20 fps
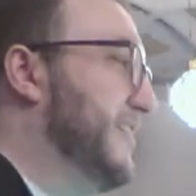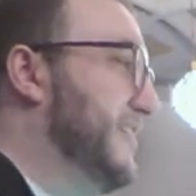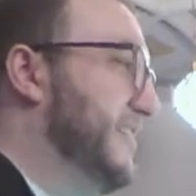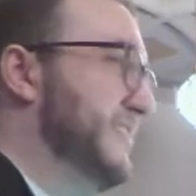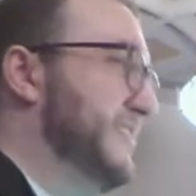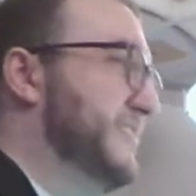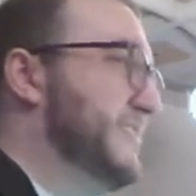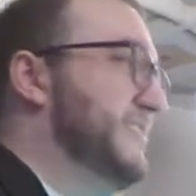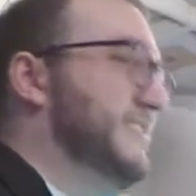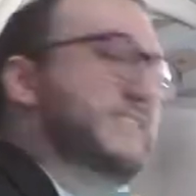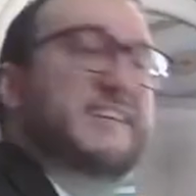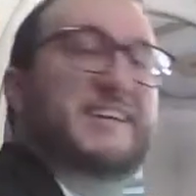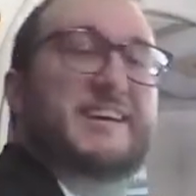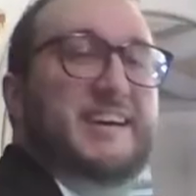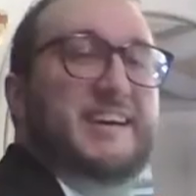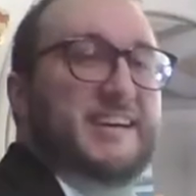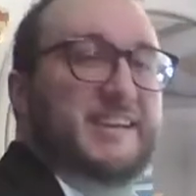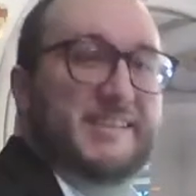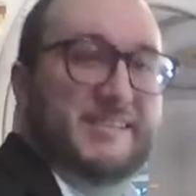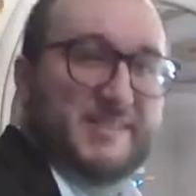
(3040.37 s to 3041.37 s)

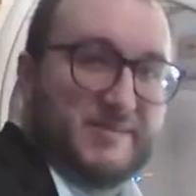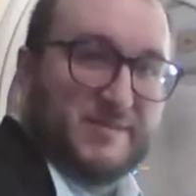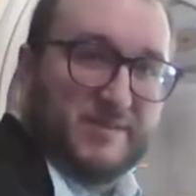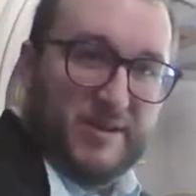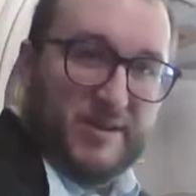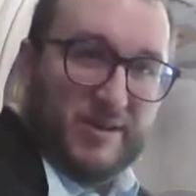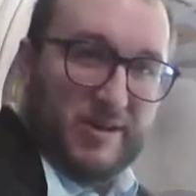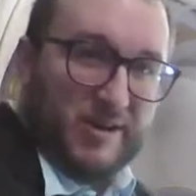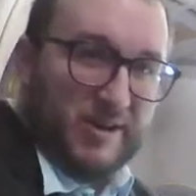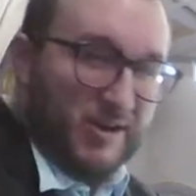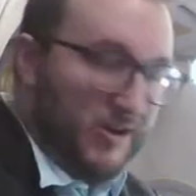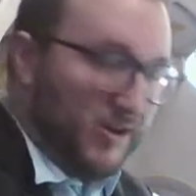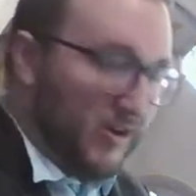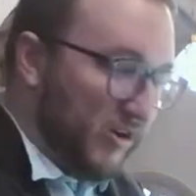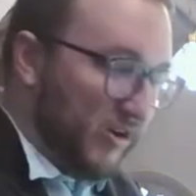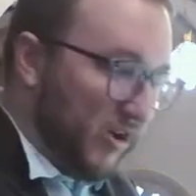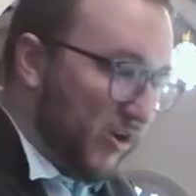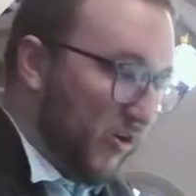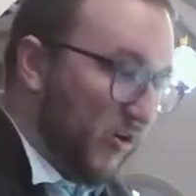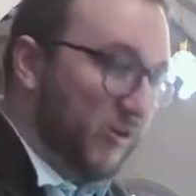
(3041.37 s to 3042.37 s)
is is
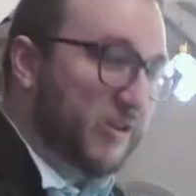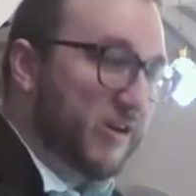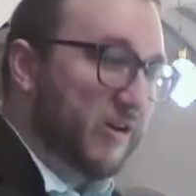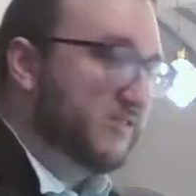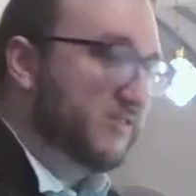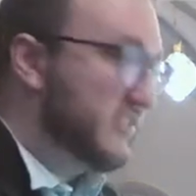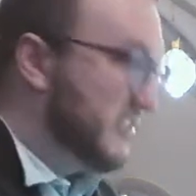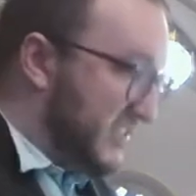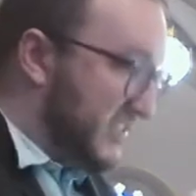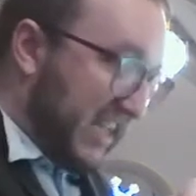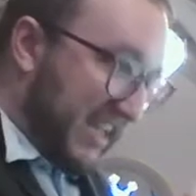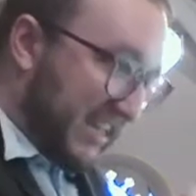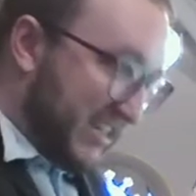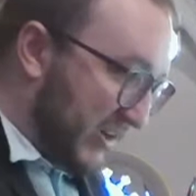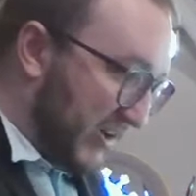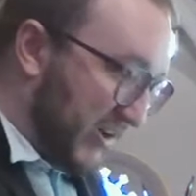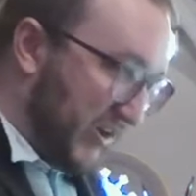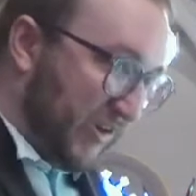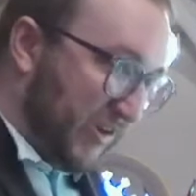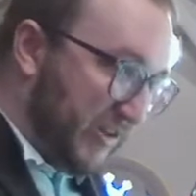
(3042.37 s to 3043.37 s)
whole notes tied to
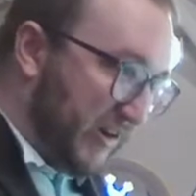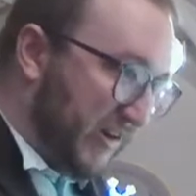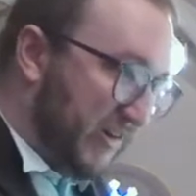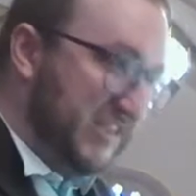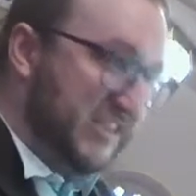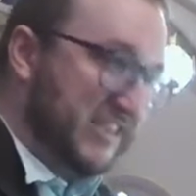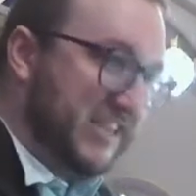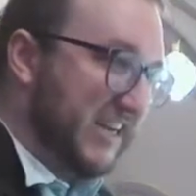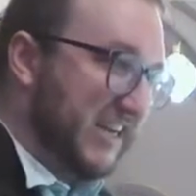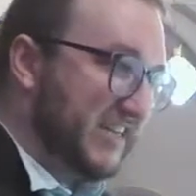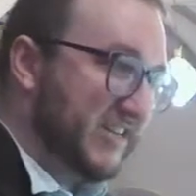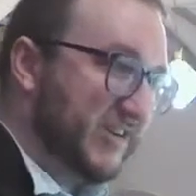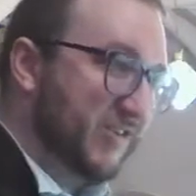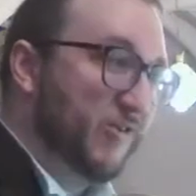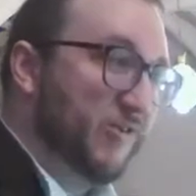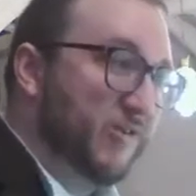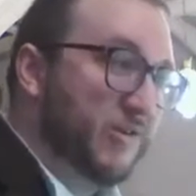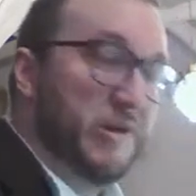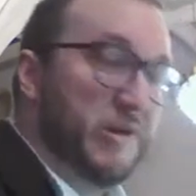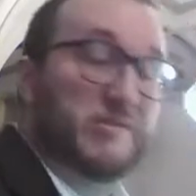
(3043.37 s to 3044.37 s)
whole notes tied to
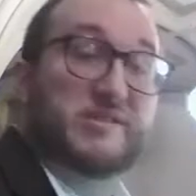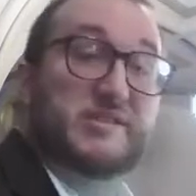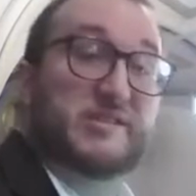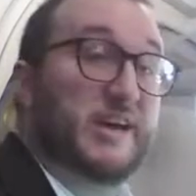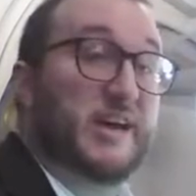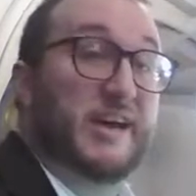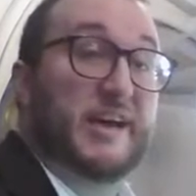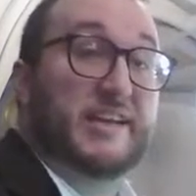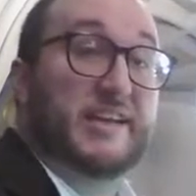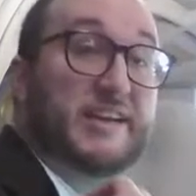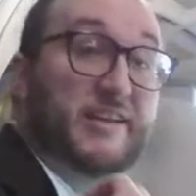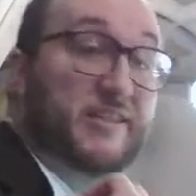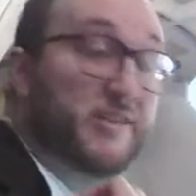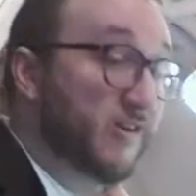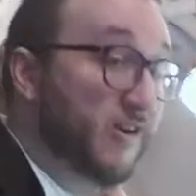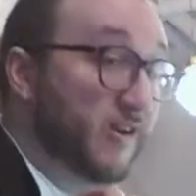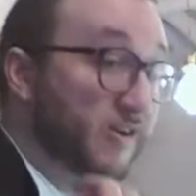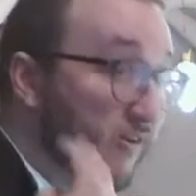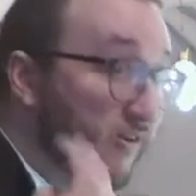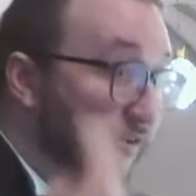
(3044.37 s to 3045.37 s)
whole notes, and there
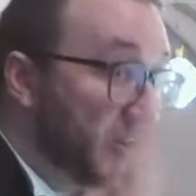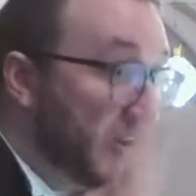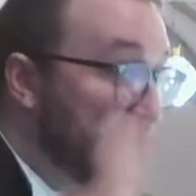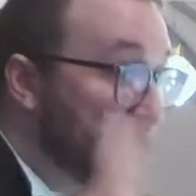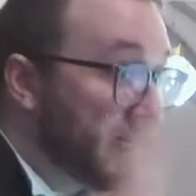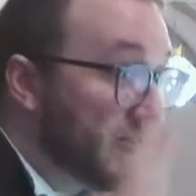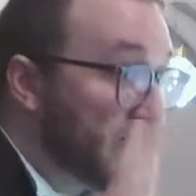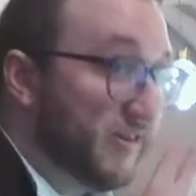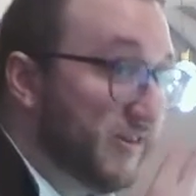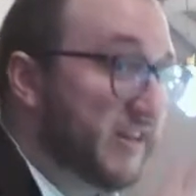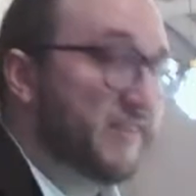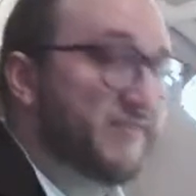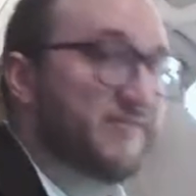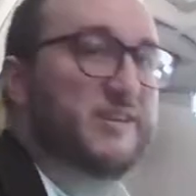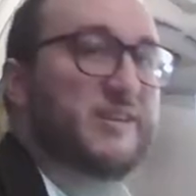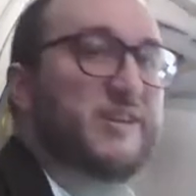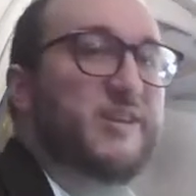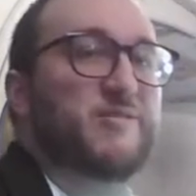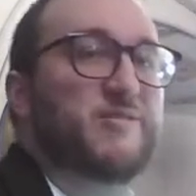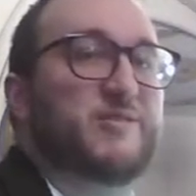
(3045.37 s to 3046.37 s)
are only three
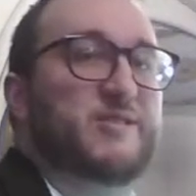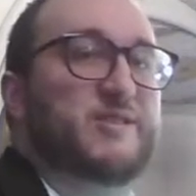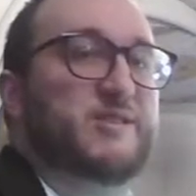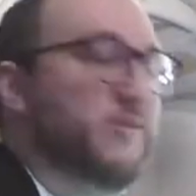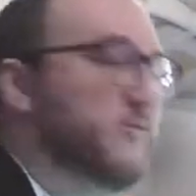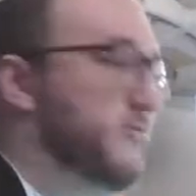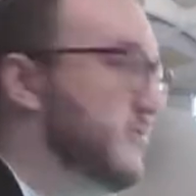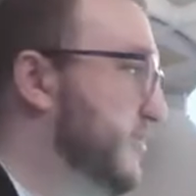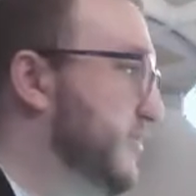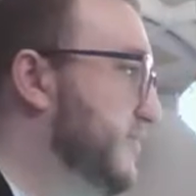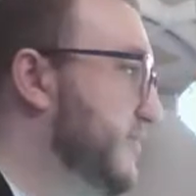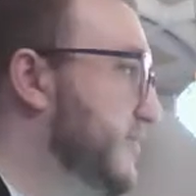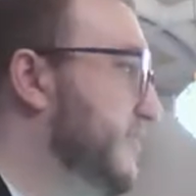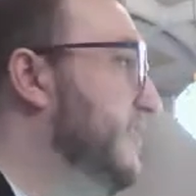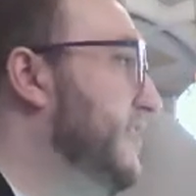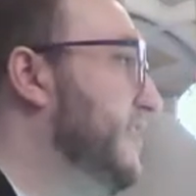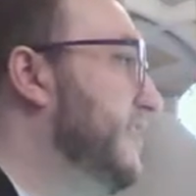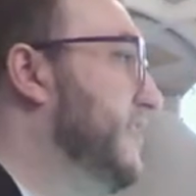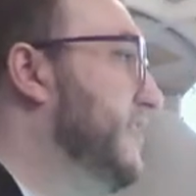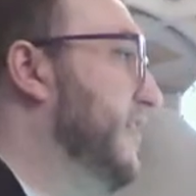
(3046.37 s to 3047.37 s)
different notes total.
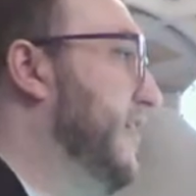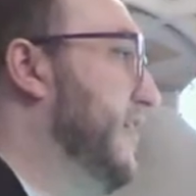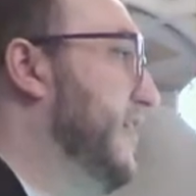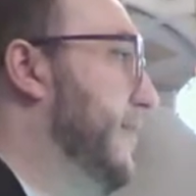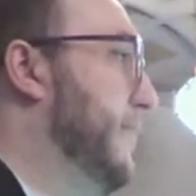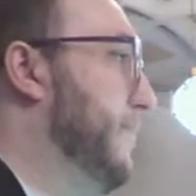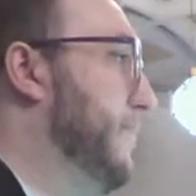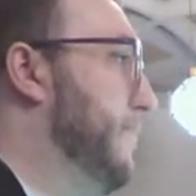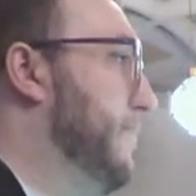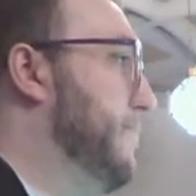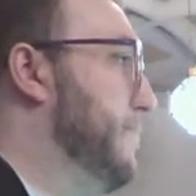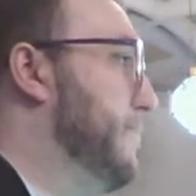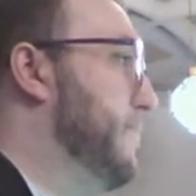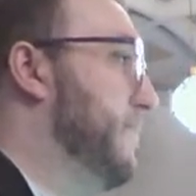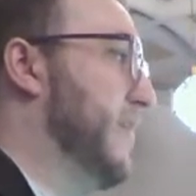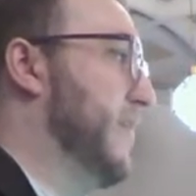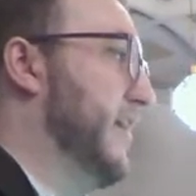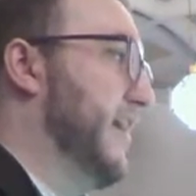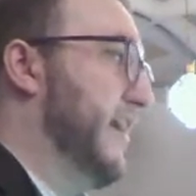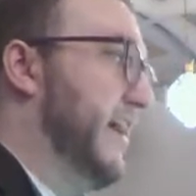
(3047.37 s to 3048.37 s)
Um,
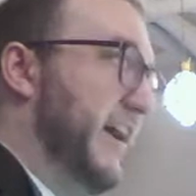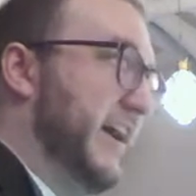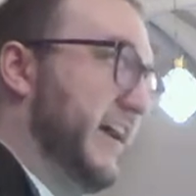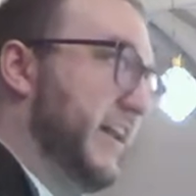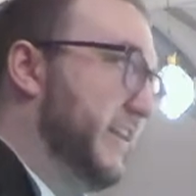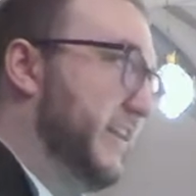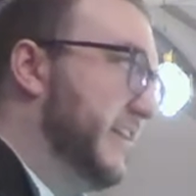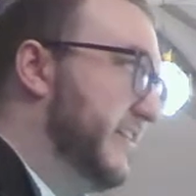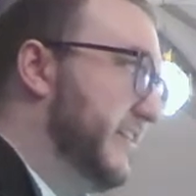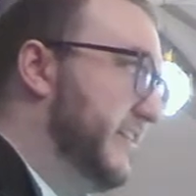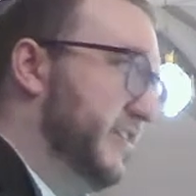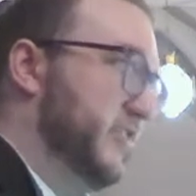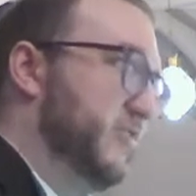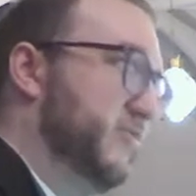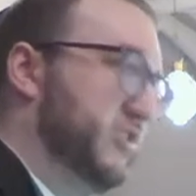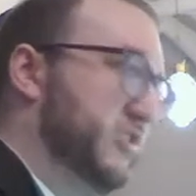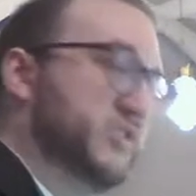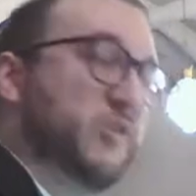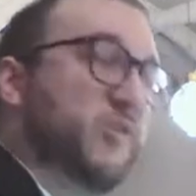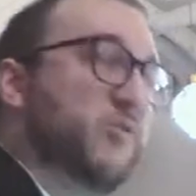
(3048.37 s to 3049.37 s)
and you
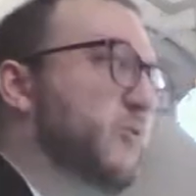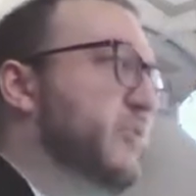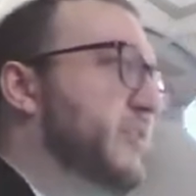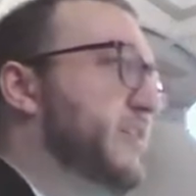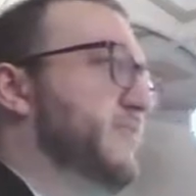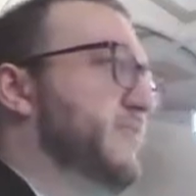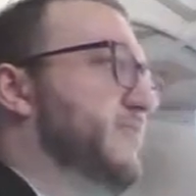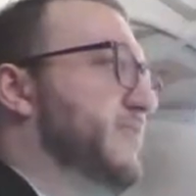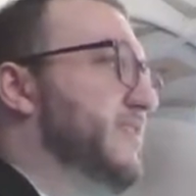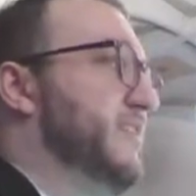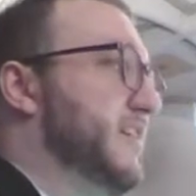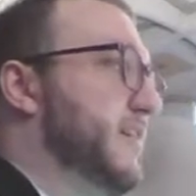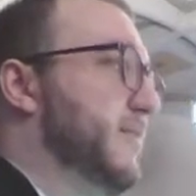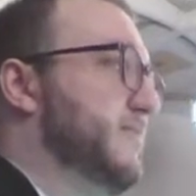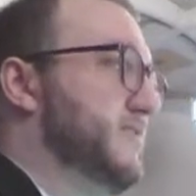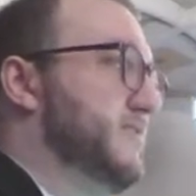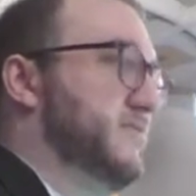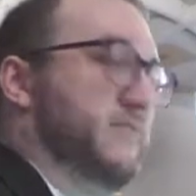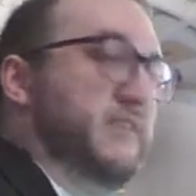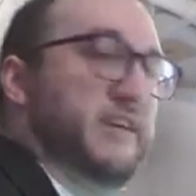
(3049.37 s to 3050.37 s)
just hold it when it
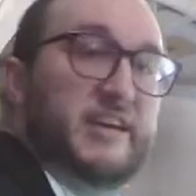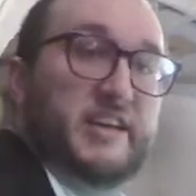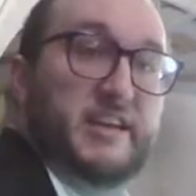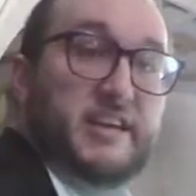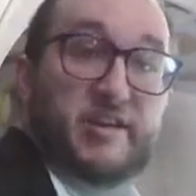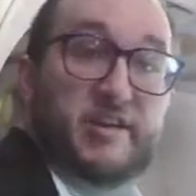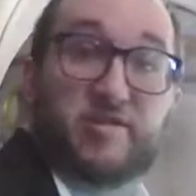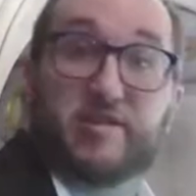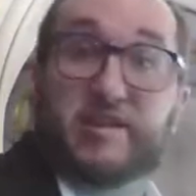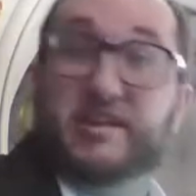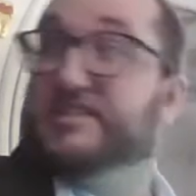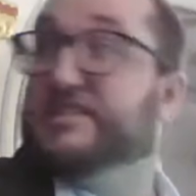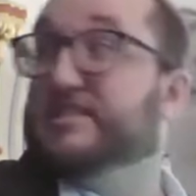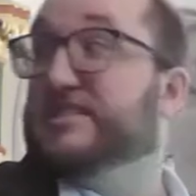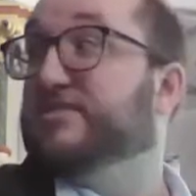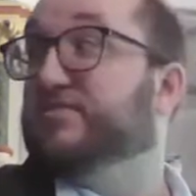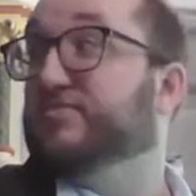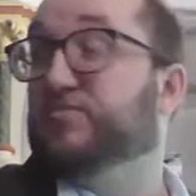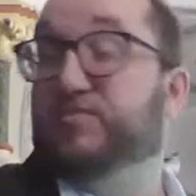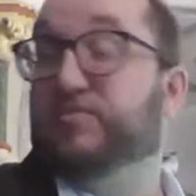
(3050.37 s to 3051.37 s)
comes to it, and it creates
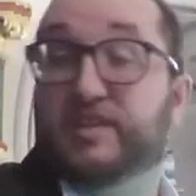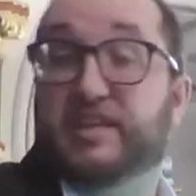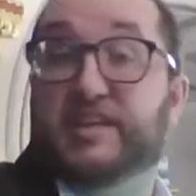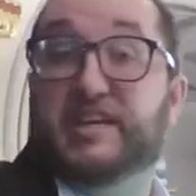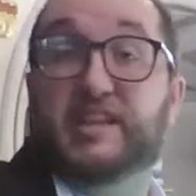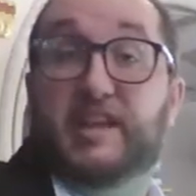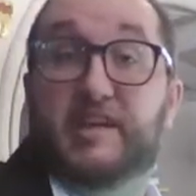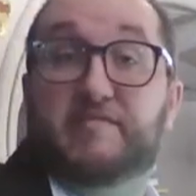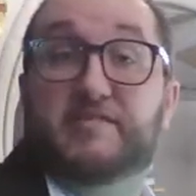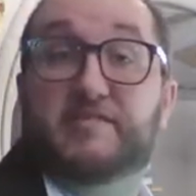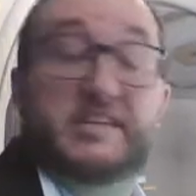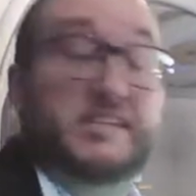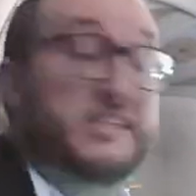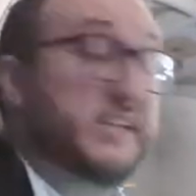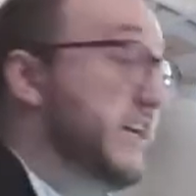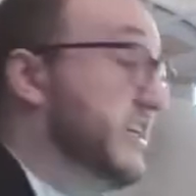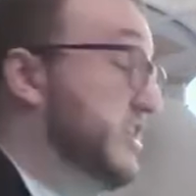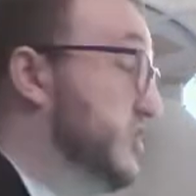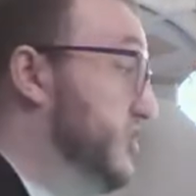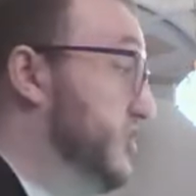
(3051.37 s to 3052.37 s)
this really lovely
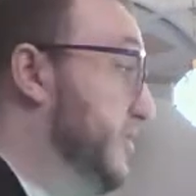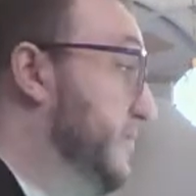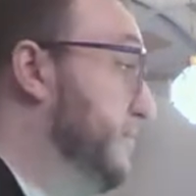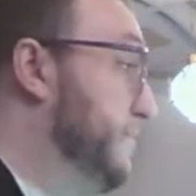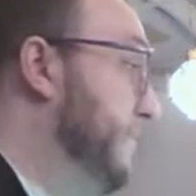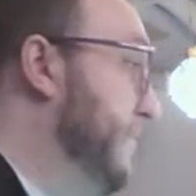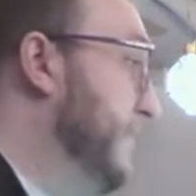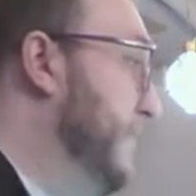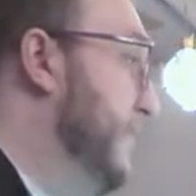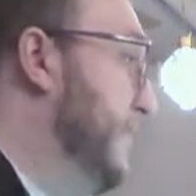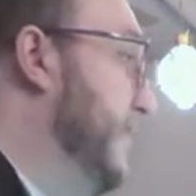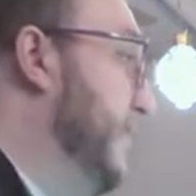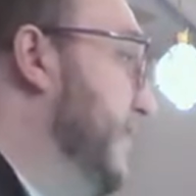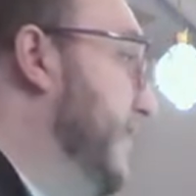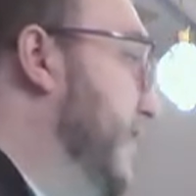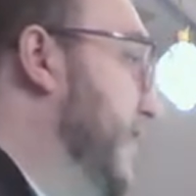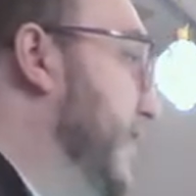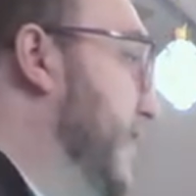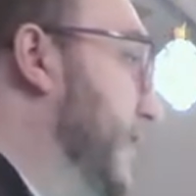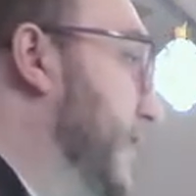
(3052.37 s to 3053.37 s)
texture.
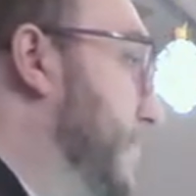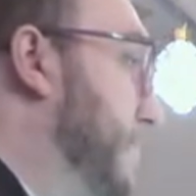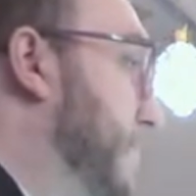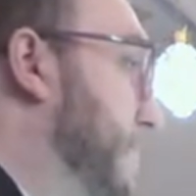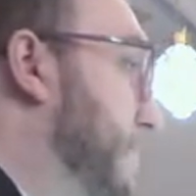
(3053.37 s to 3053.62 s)
Um,